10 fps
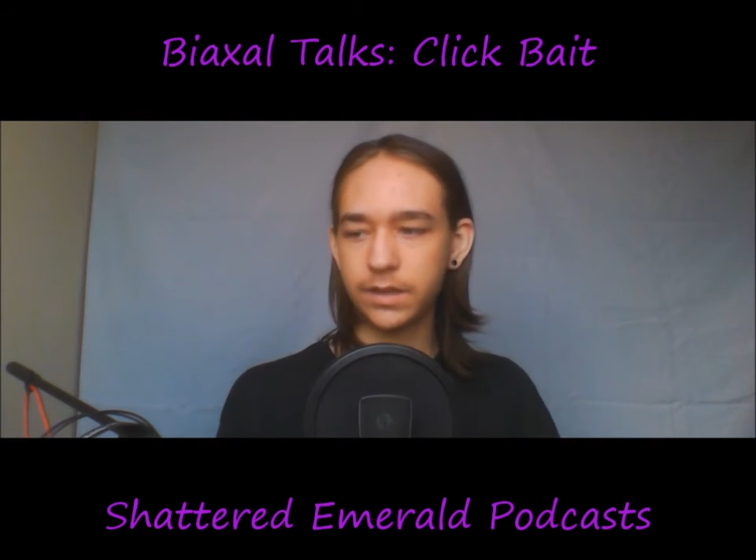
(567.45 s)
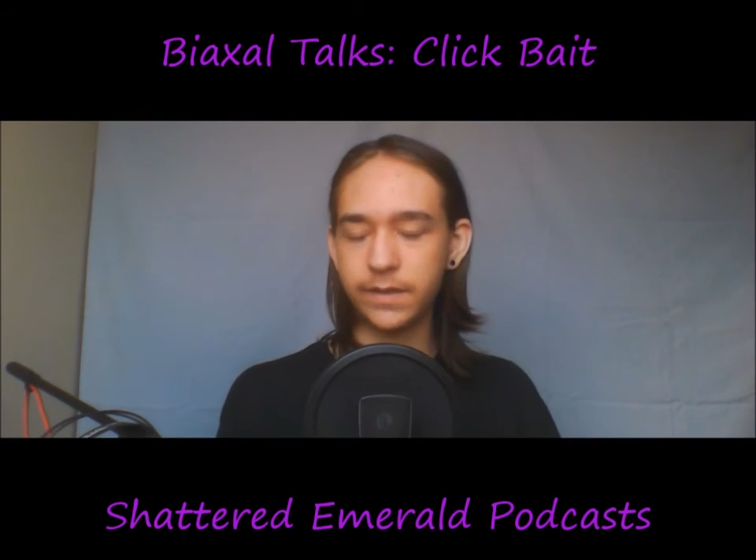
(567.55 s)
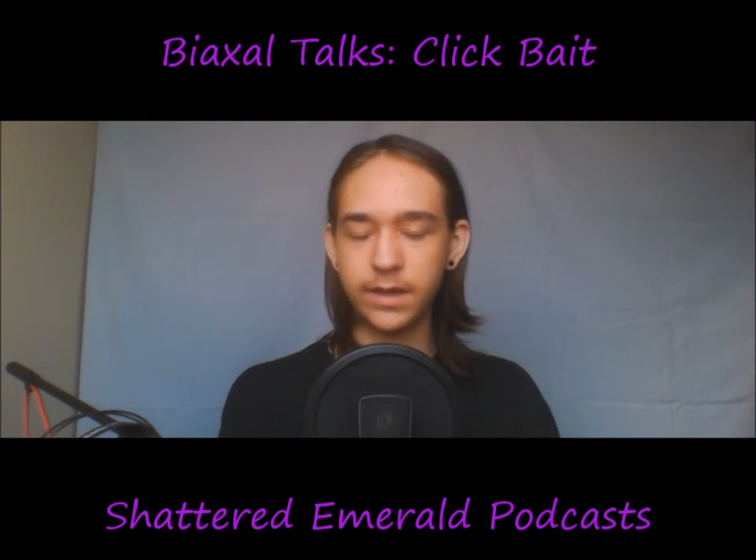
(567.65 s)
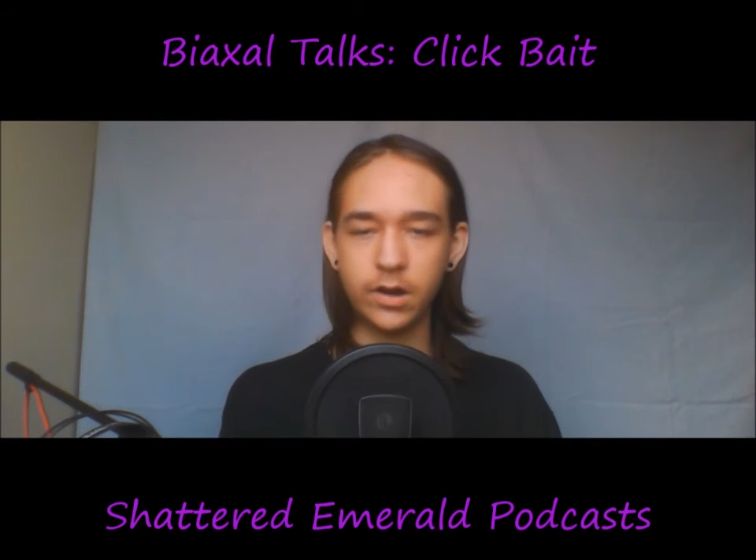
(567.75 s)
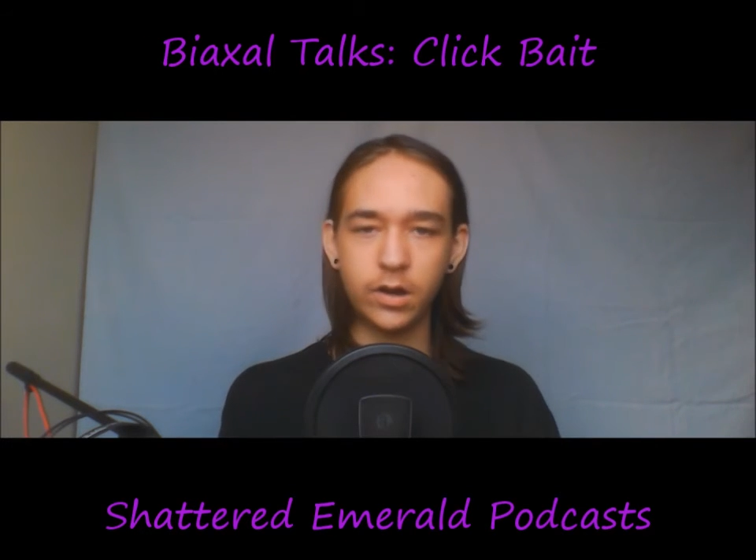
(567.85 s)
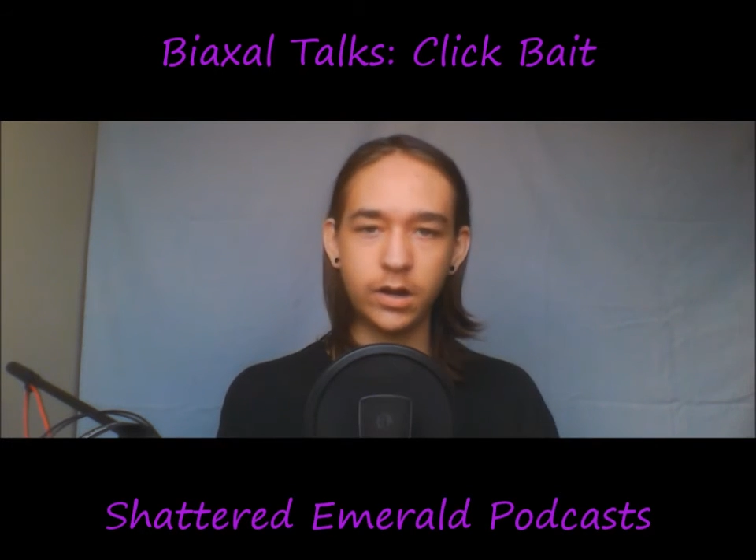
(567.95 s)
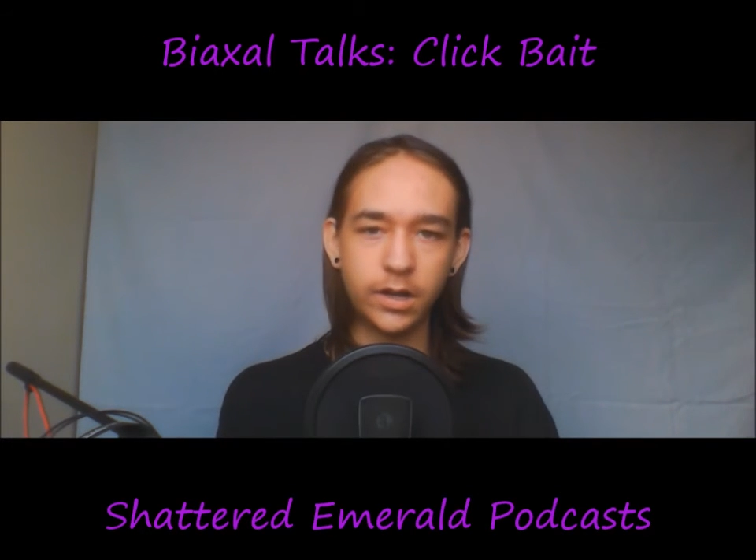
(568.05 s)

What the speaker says: that are